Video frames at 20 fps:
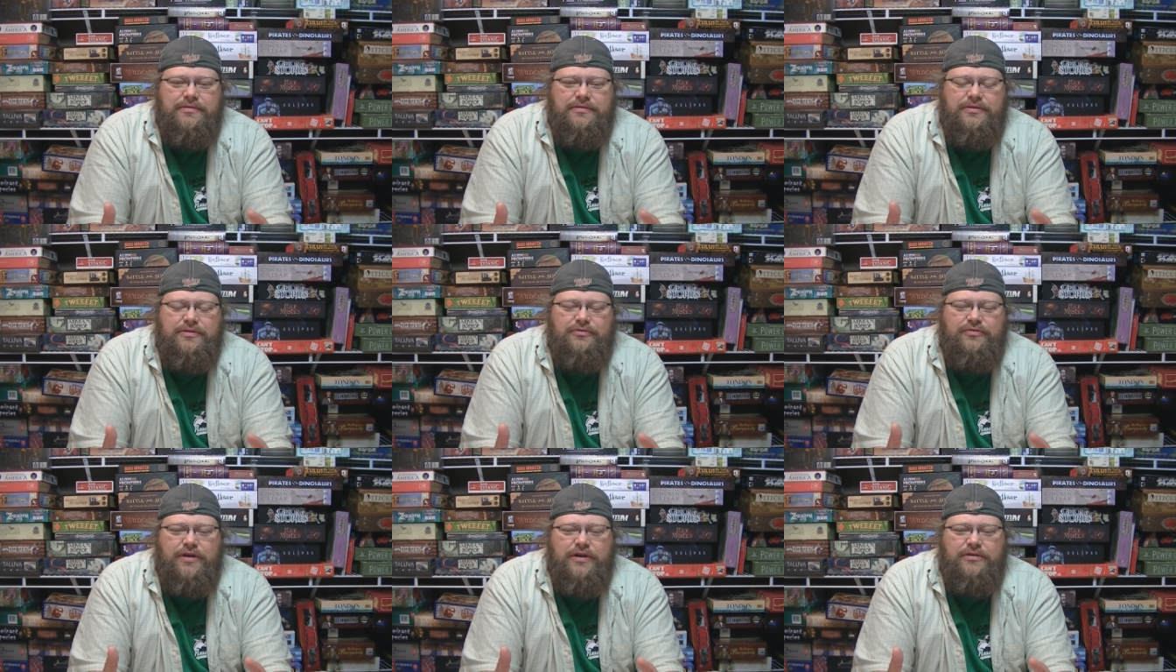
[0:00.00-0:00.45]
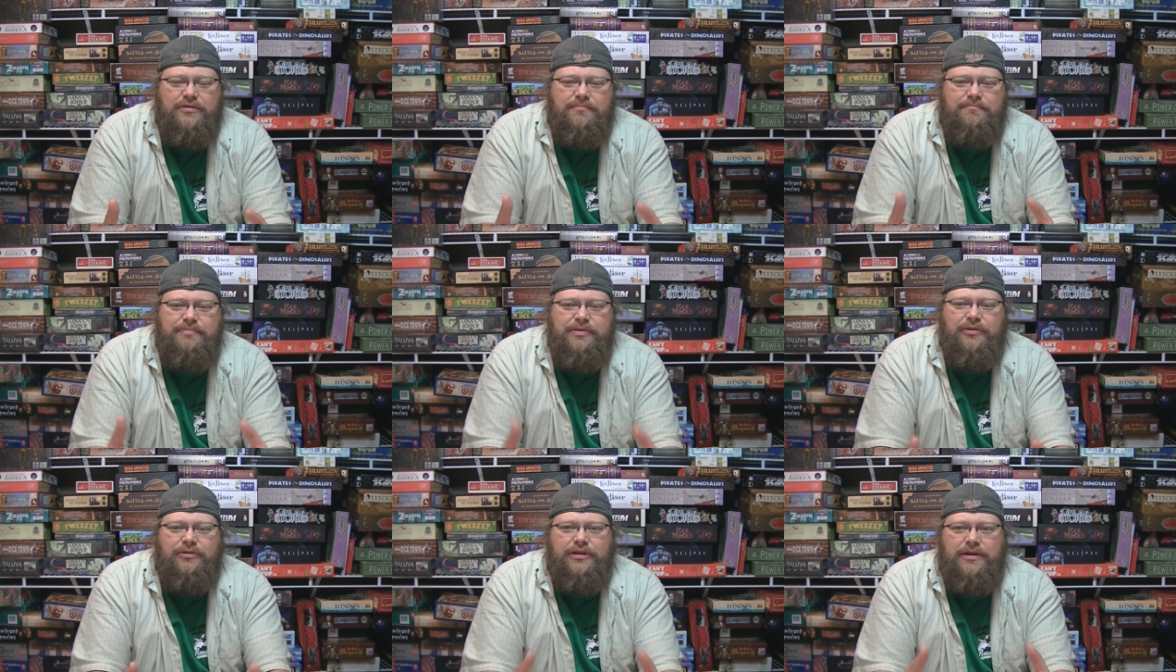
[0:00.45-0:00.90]
you're trying to
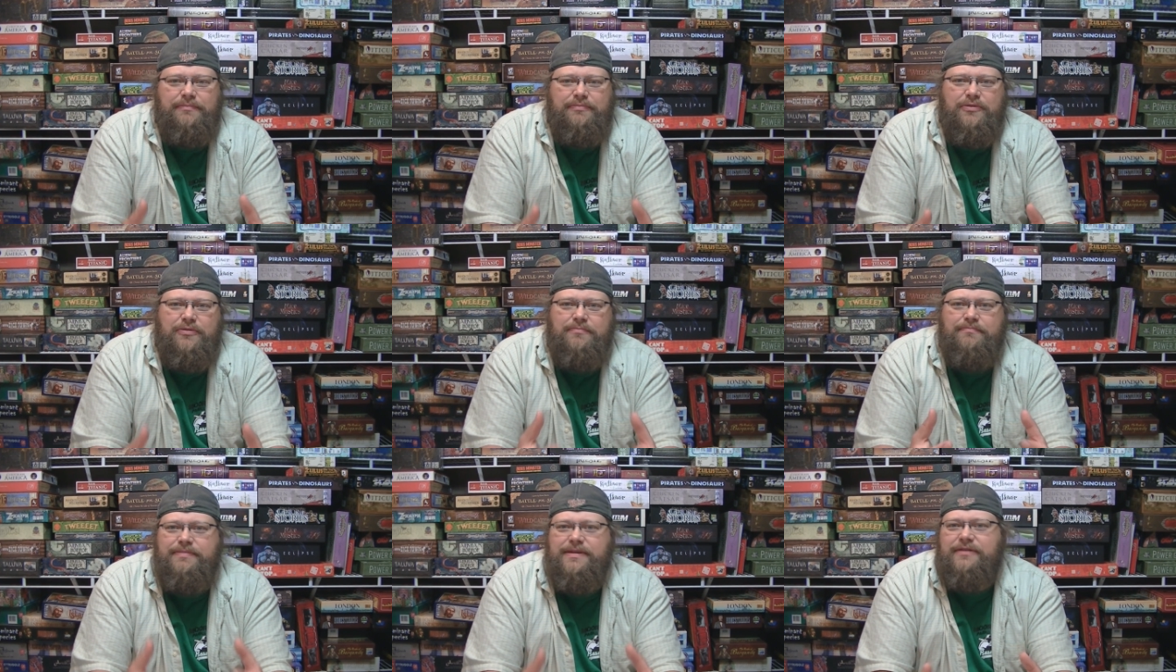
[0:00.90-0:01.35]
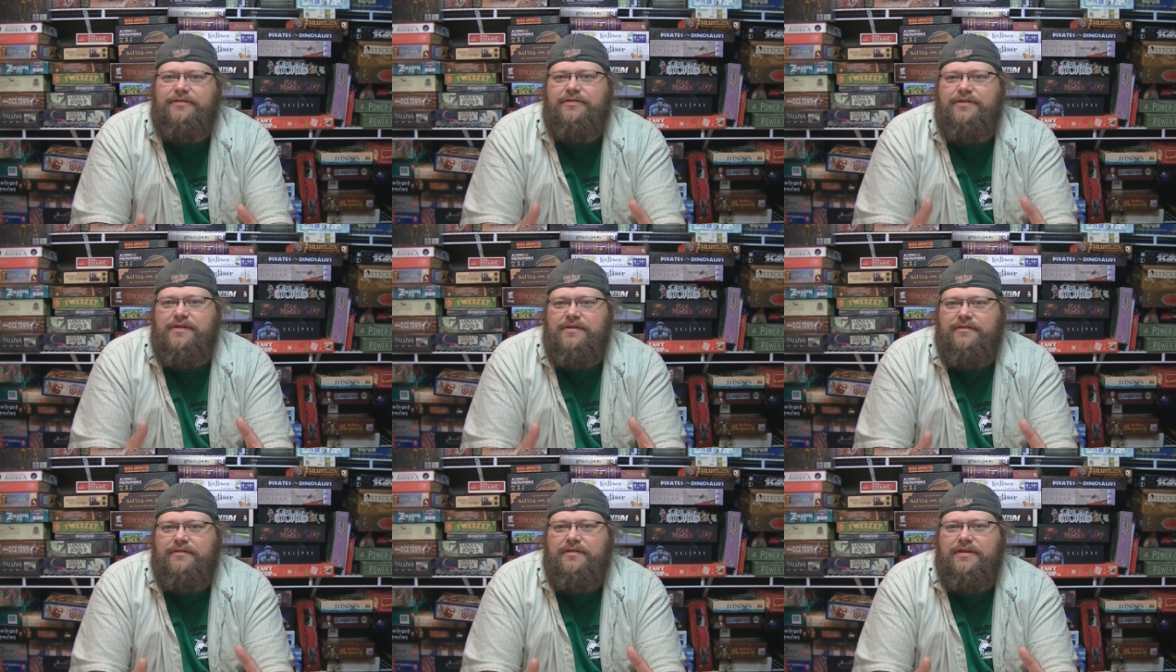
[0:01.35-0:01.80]
build up your
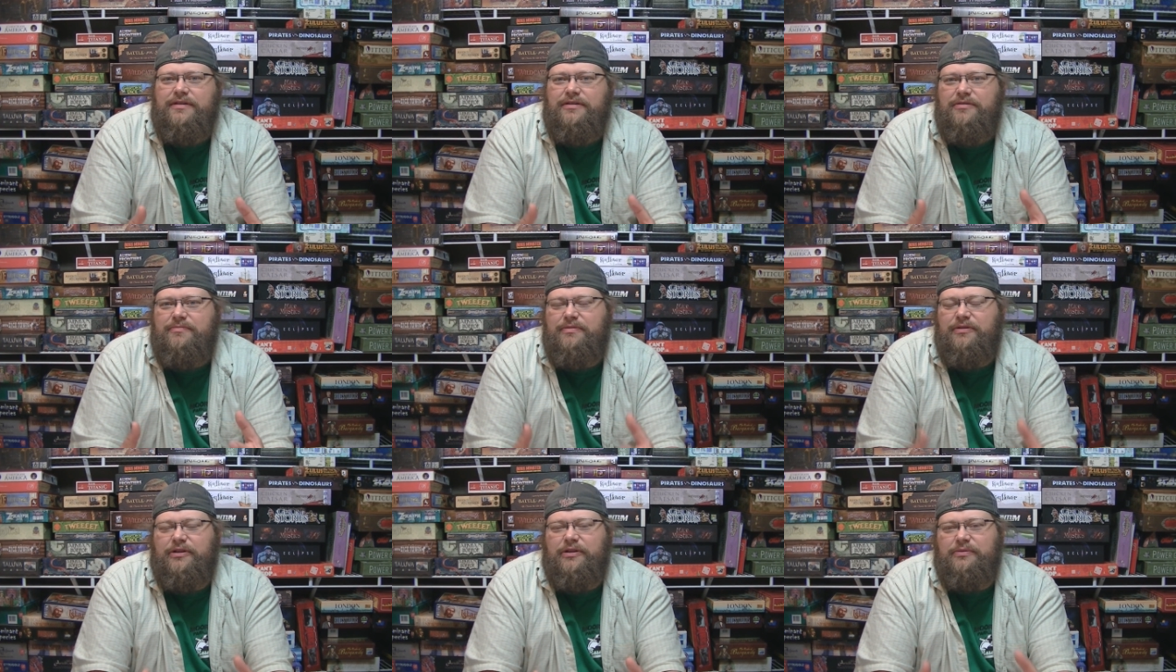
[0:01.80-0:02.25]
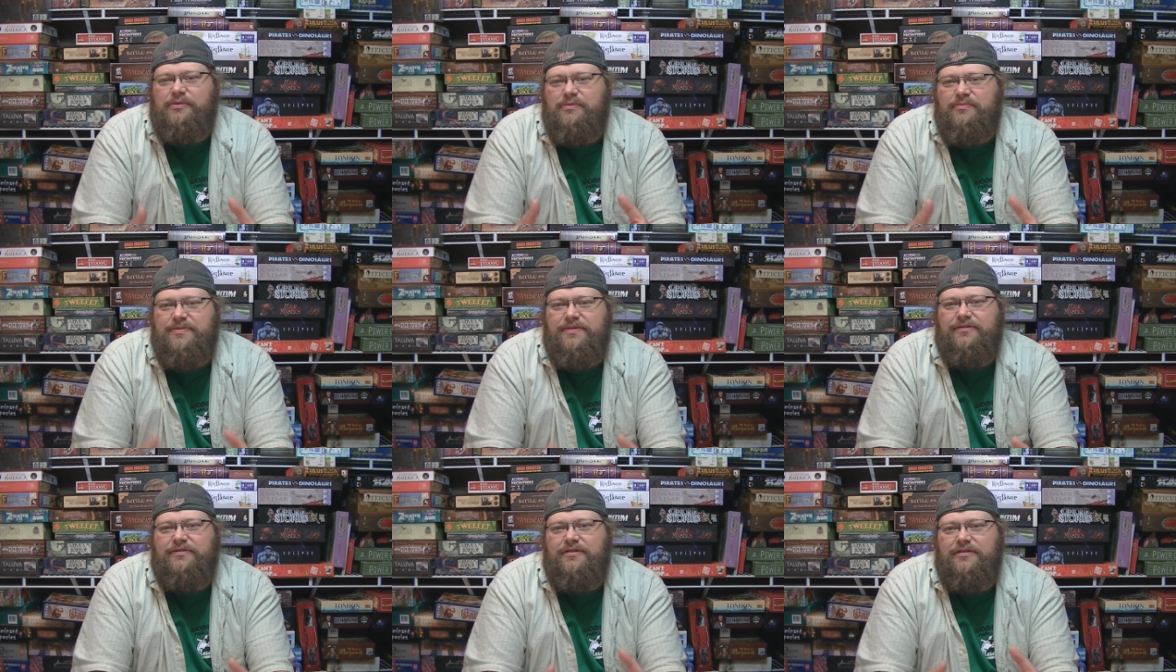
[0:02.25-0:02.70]
business and you build up your
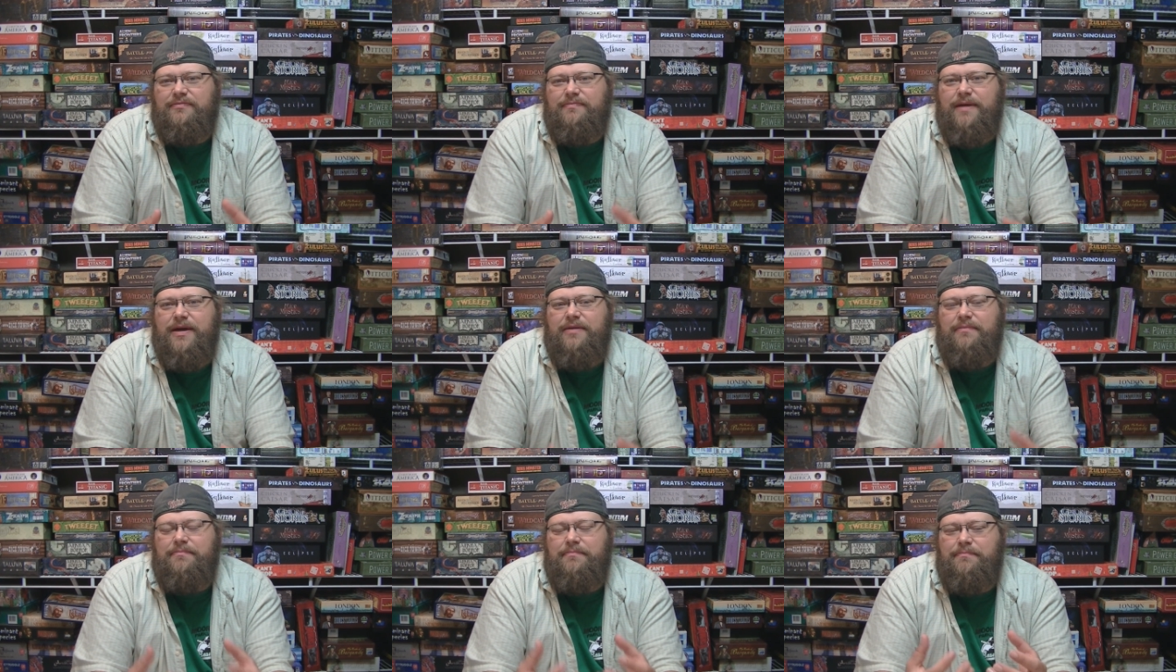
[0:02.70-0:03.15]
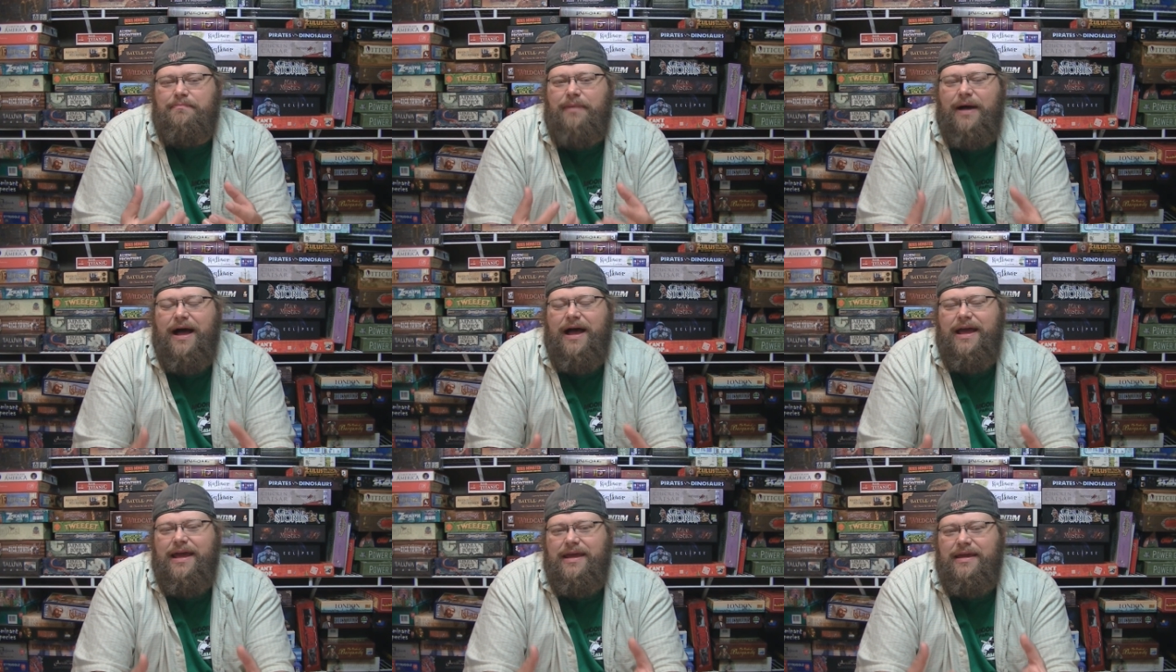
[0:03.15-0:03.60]
business by
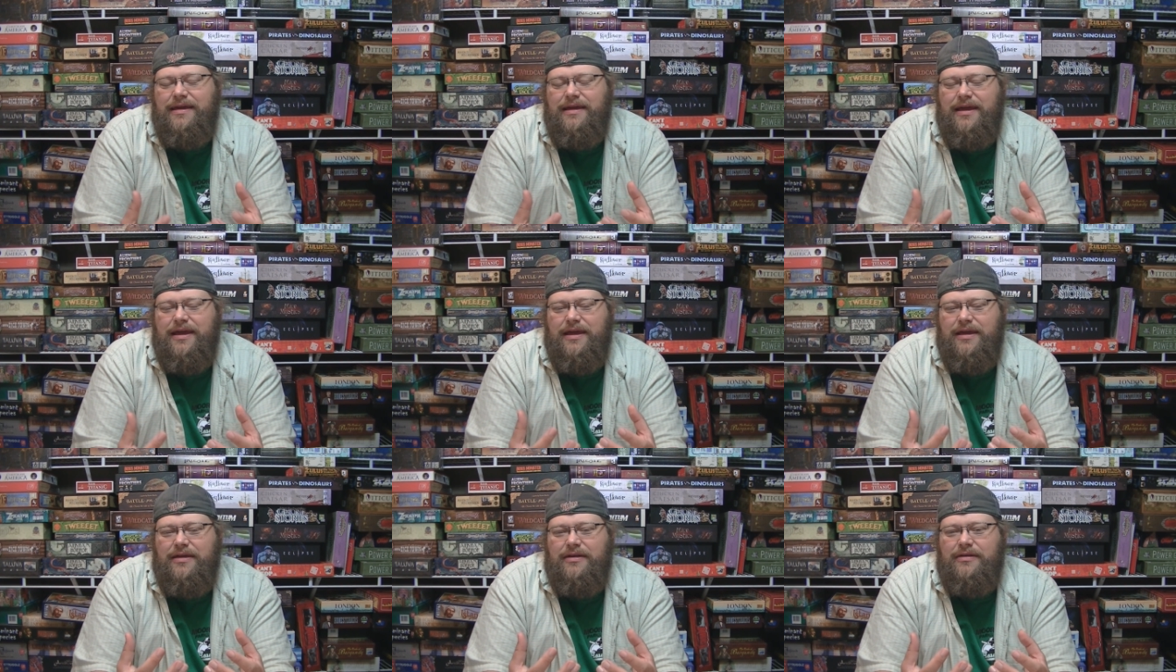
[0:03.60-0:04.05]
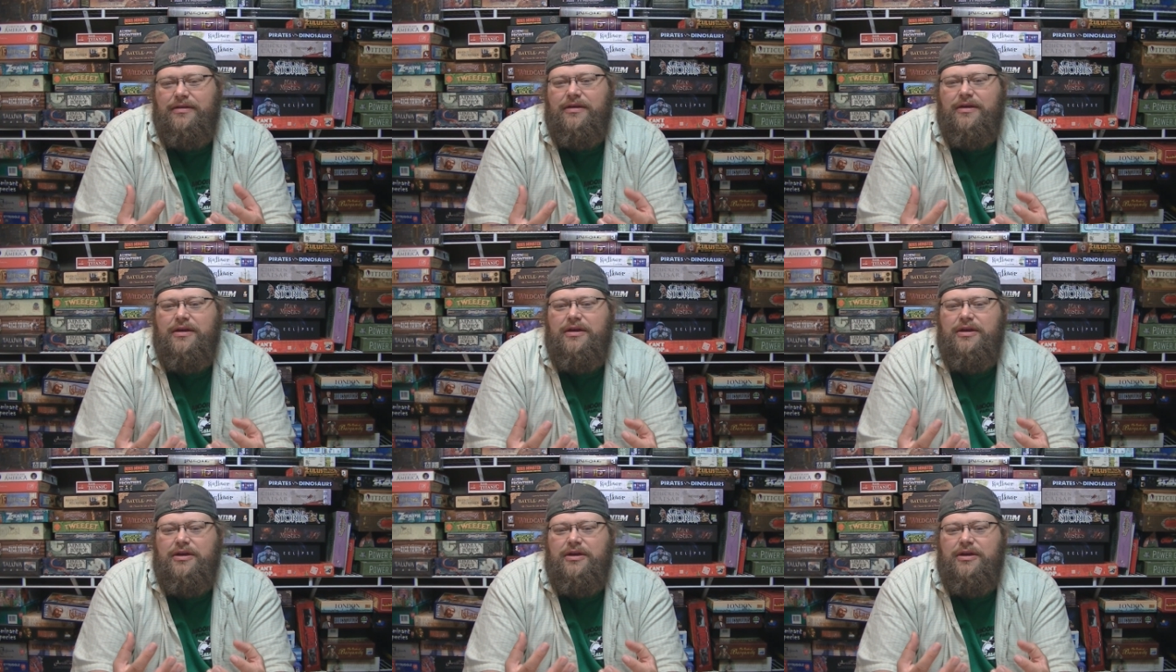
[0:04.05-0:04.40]
buying and